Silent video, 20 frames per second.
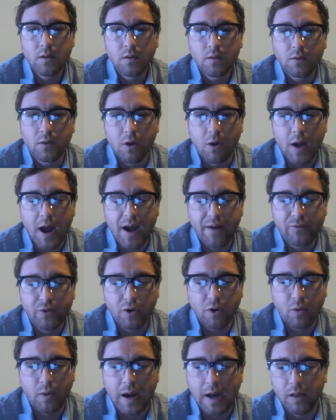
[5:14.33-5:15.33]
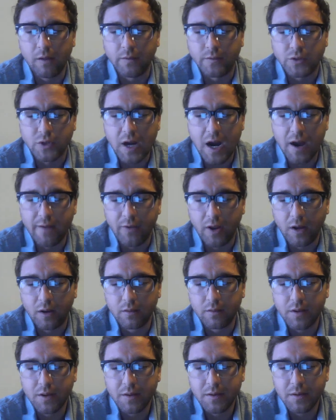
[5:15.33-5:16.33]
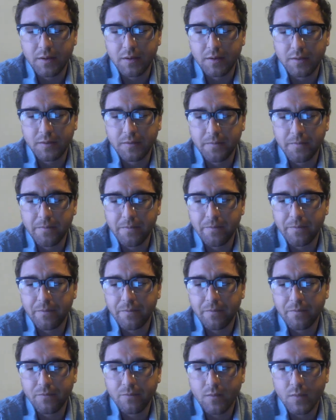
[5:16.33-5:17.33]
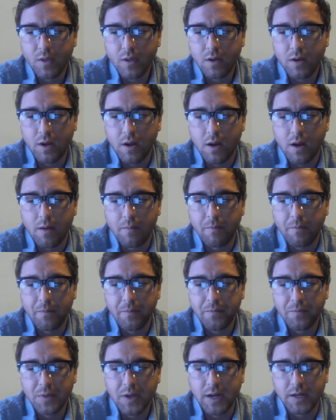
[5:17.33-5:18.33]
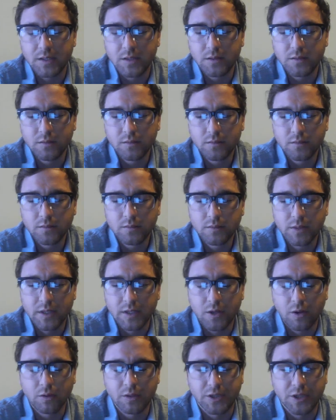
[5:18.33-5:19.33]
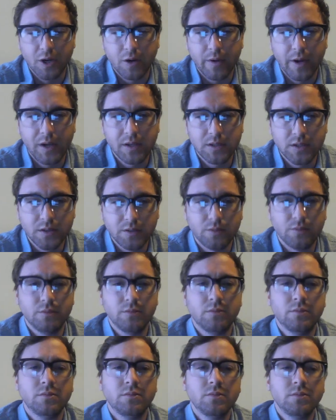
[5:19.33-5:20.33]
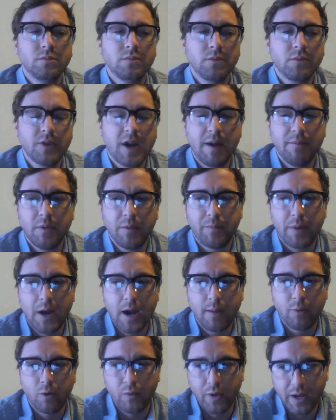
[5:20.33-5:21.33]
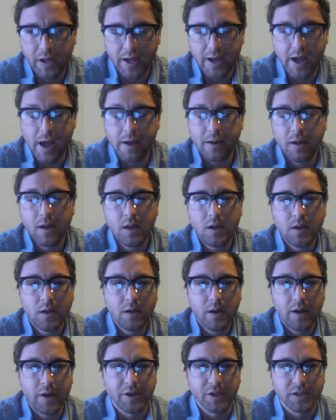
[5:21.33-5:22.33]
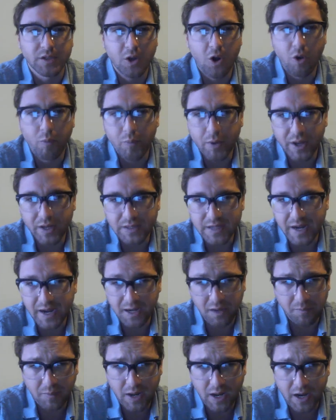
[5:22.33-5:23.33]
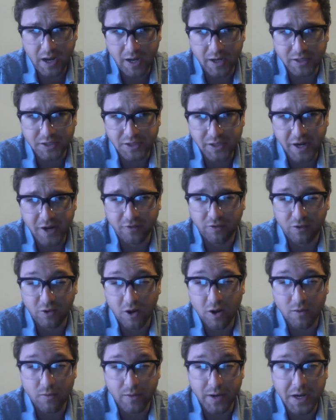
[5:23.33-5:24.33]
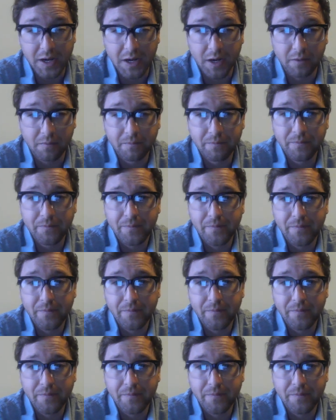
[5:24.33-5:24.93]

So after a while of driving, um, I, I told Joey to grab the Bible we had and just open it to any page and start reading.